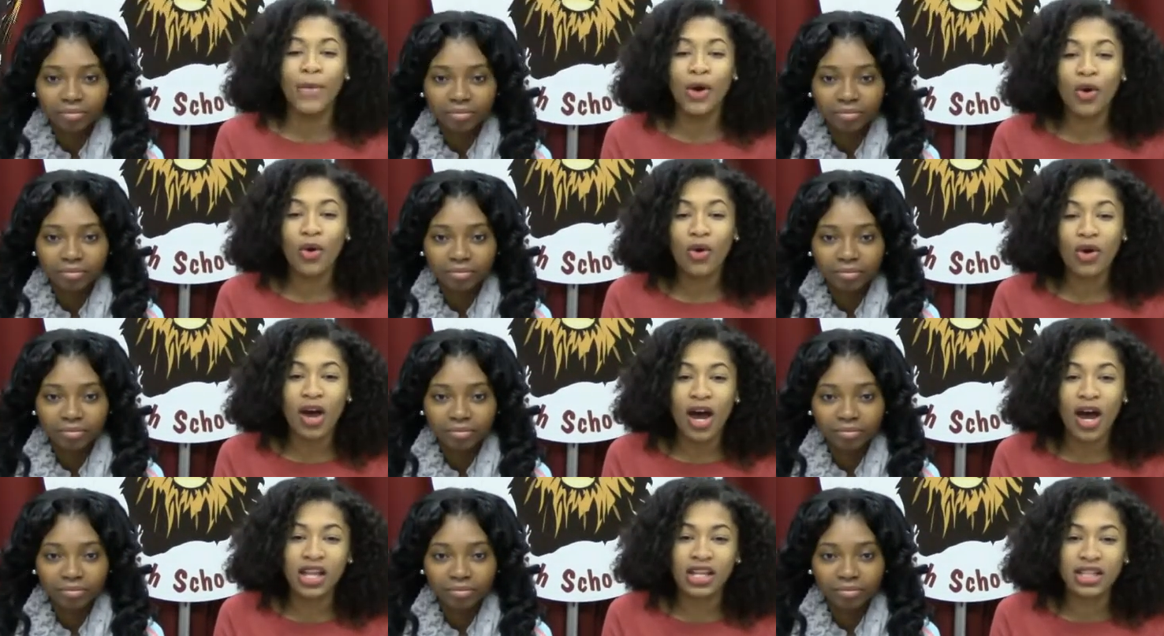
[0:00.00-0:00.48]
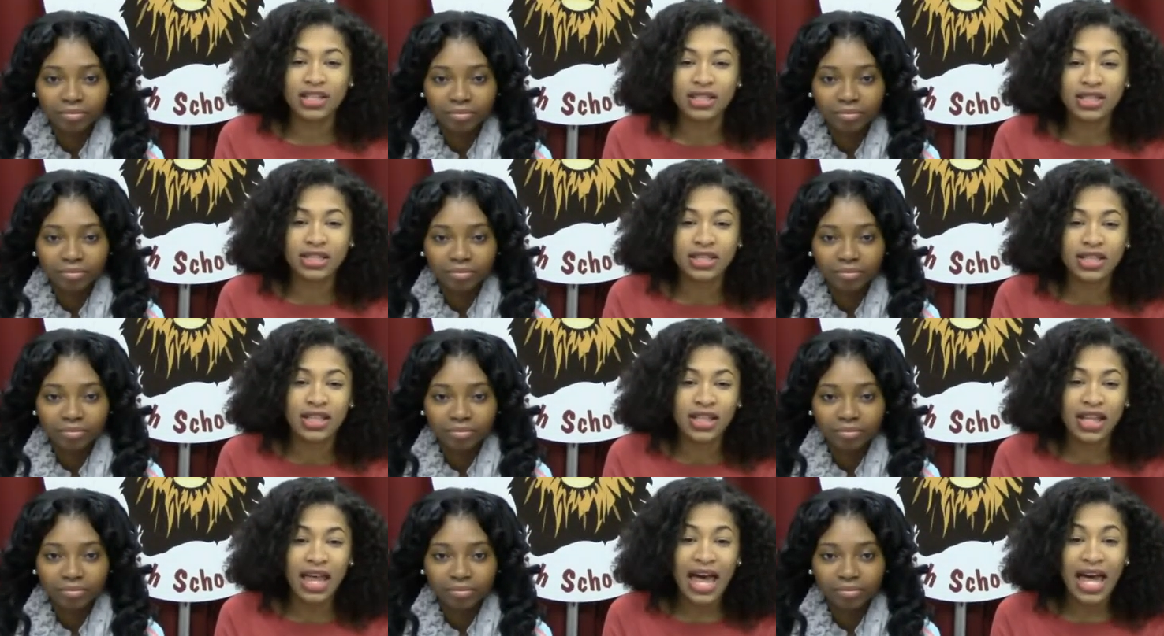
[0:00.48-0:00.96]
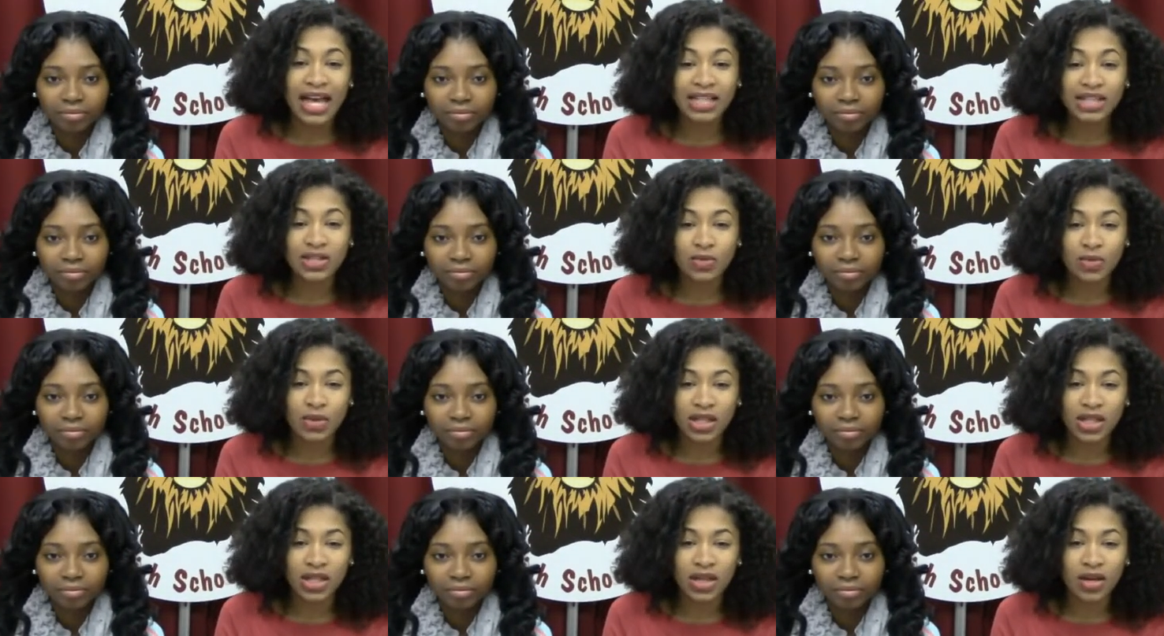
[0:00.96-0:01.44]
Speaker 1: Mo Collins.
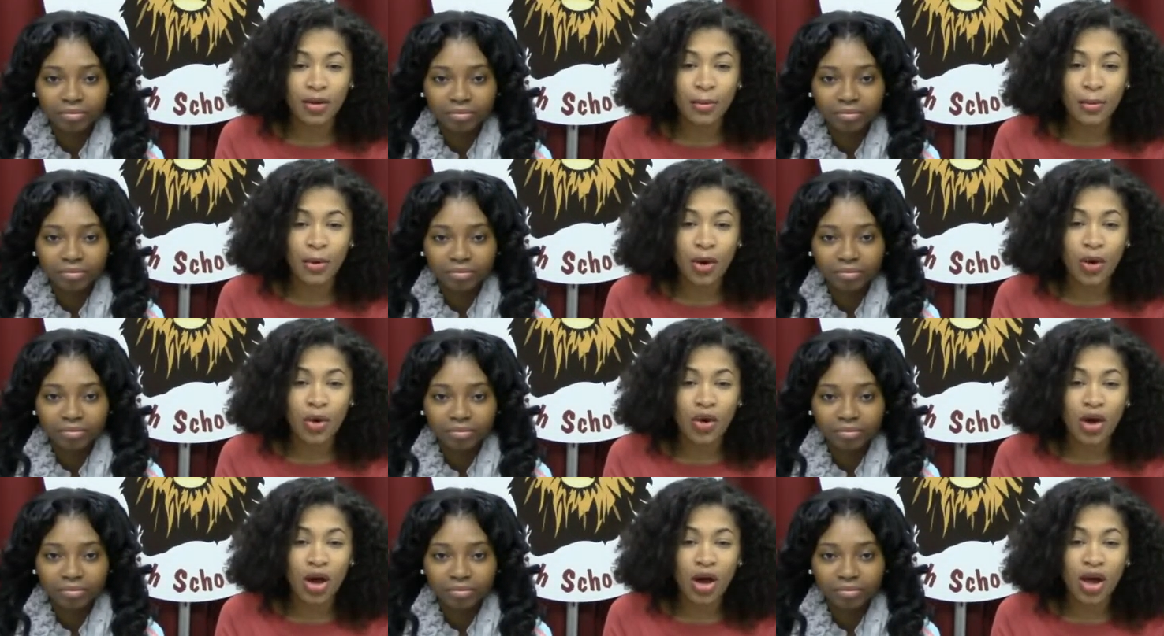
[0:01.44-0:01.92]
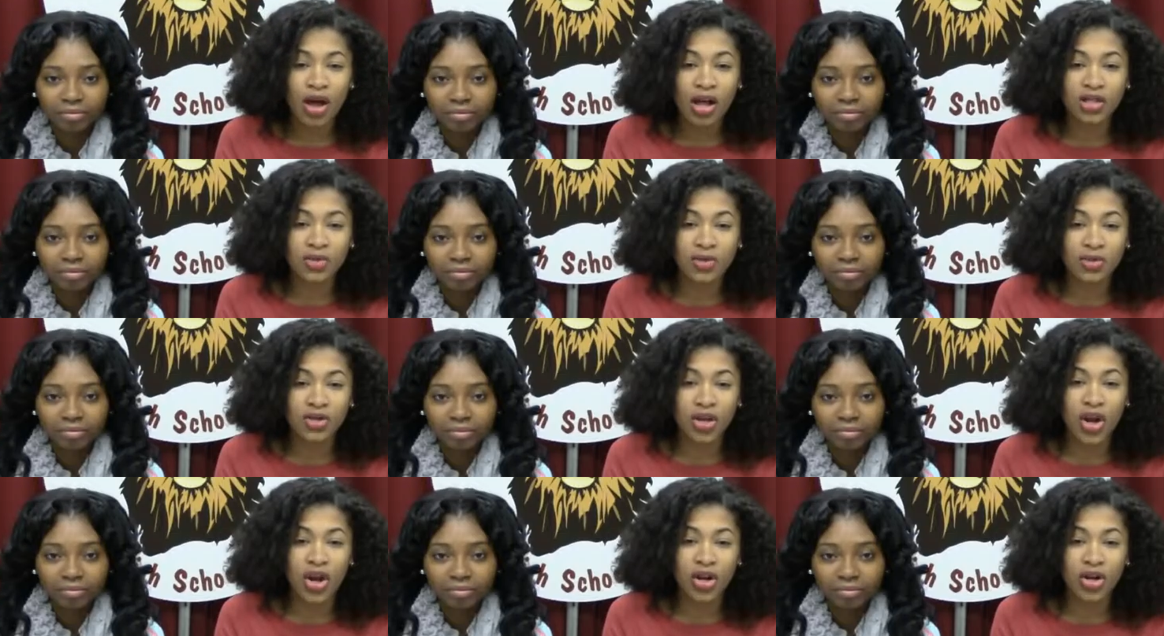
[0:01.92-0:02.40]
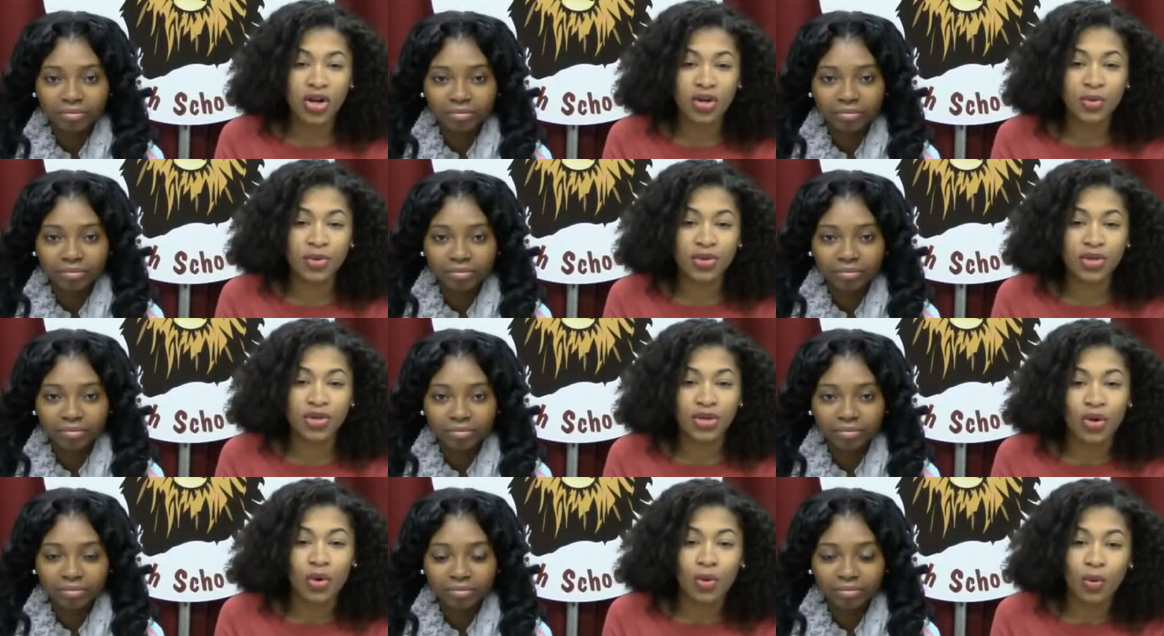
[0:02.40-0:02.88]
Last week, Mo Collins was honored with